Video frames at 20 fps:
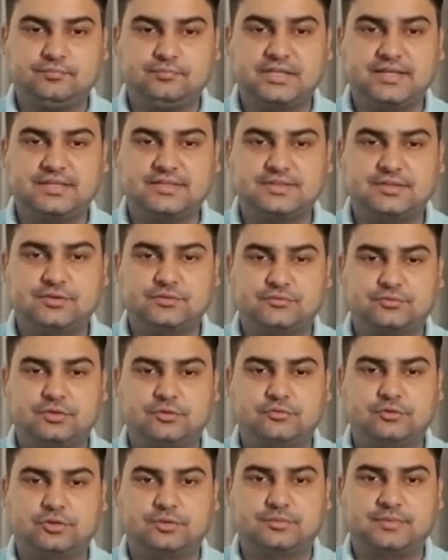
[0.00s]
density of
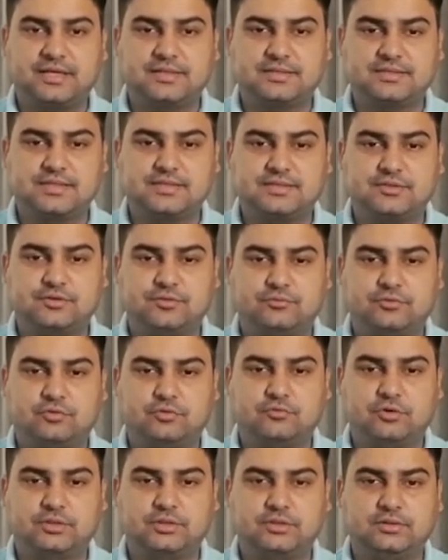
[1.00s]
salt water minus density of
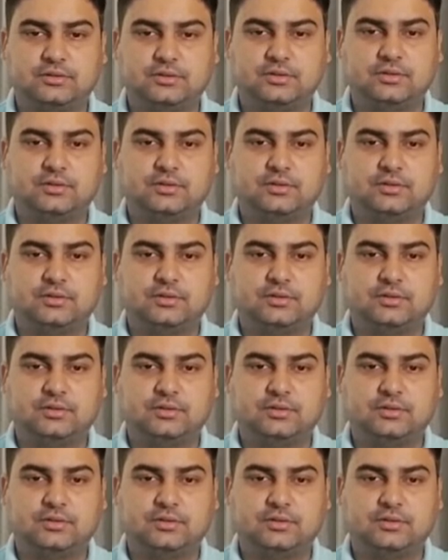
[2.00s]
dock water